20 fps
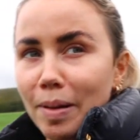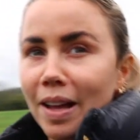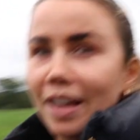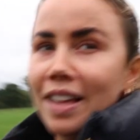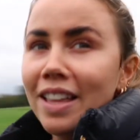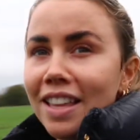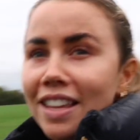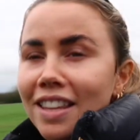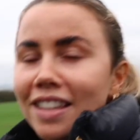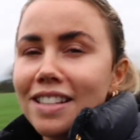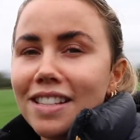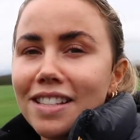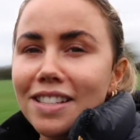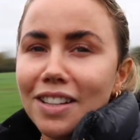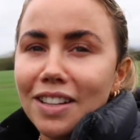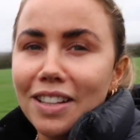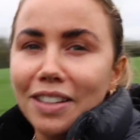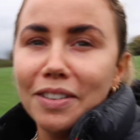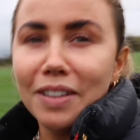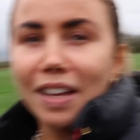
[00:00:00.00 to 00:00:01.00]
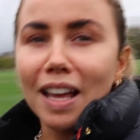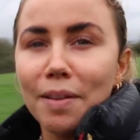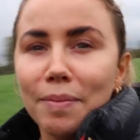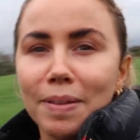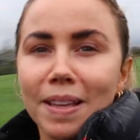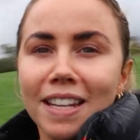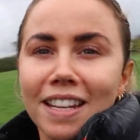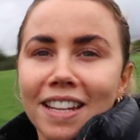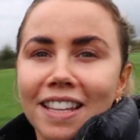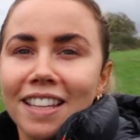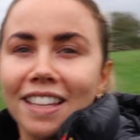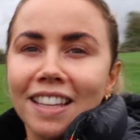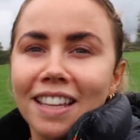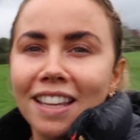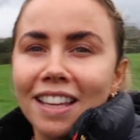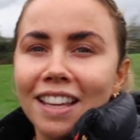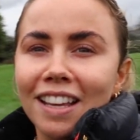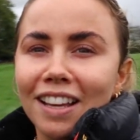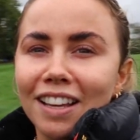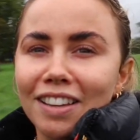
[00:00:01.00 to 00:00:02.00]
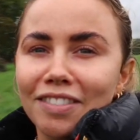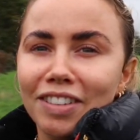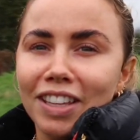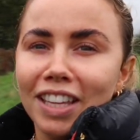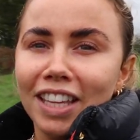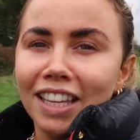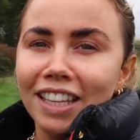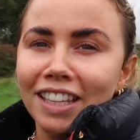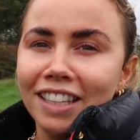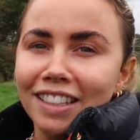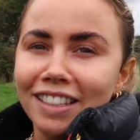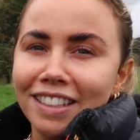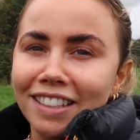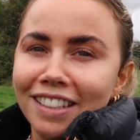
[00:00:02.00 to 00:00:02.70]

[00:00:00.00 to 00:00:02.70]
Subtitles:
But this is our little cabin over here.